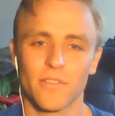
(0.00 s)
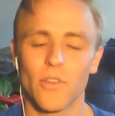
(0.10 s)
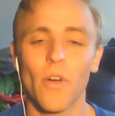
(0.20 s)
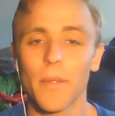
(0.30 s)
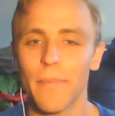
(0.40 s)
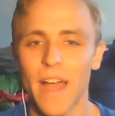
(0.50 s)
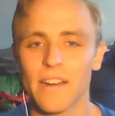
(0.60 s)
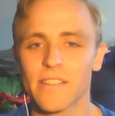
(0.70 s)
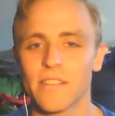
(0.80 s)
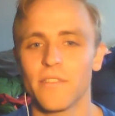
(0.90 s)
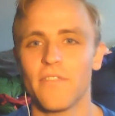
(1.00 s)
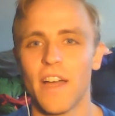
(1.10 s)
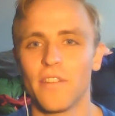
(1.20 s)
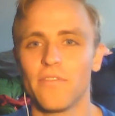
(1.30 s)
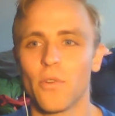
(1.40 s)
Going back to the
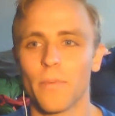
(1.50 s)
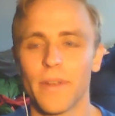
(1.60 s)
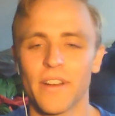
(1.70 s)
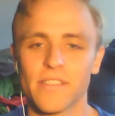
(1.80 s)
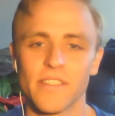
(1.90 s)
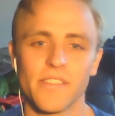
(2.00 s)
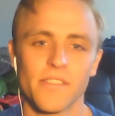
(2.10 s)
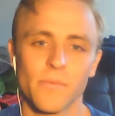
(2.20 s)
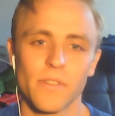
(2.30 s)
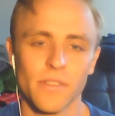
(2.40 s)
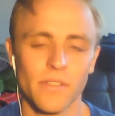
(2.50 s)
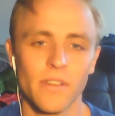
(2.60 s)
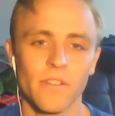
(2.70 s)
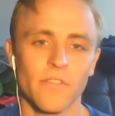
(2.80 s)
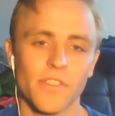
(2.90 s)
Final Four appearances with
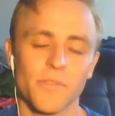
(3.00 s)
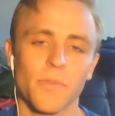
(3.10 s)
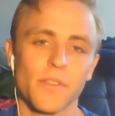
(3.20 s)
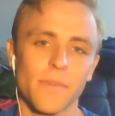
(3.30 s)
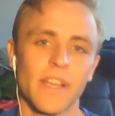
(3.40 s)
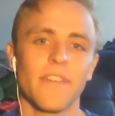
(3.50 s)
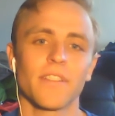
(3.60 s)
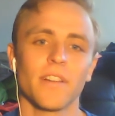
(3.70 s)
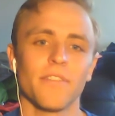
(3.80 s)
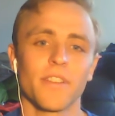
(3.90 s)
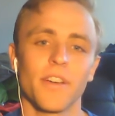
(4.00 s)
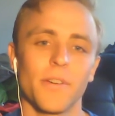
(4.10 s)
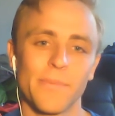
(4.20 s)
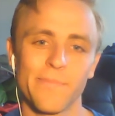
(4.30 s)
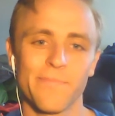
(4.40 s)
Russell Westbrook, Kevin Love, and co.